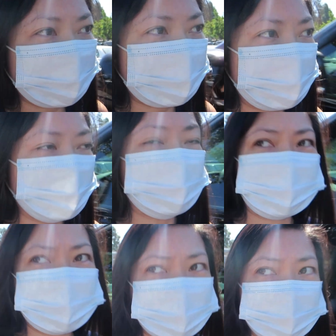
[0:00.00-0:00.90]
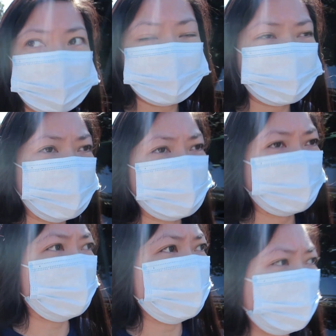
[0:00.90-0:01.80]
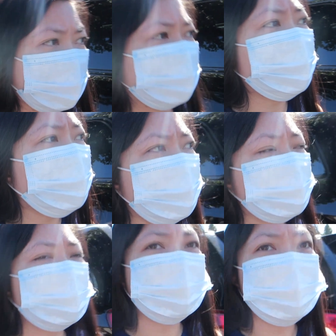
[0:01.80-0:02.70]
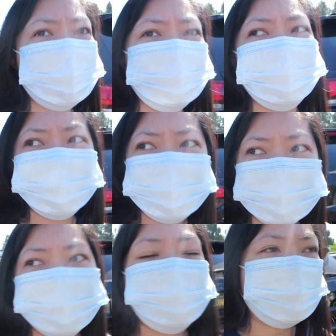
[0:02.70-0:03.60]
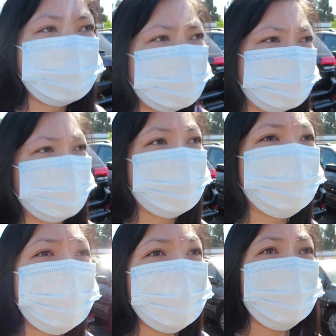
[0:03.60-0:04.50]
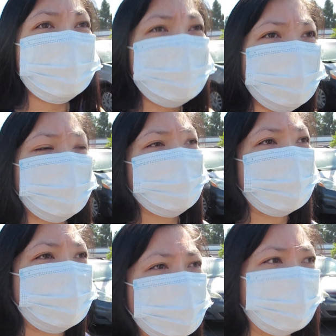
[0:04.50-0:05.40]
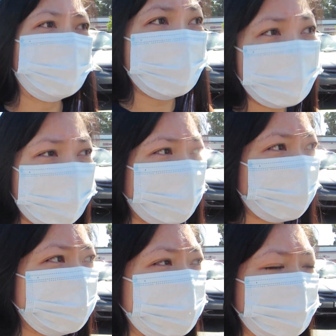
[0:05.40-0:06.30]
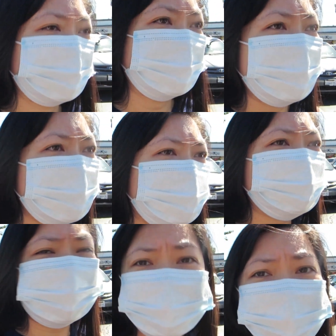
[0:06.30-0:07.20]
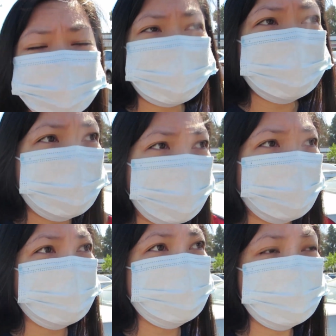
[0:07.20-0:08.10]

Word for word: I had a bright idea to come to Costco early. Won't be so crowded, won't be so hot. Judging by the parking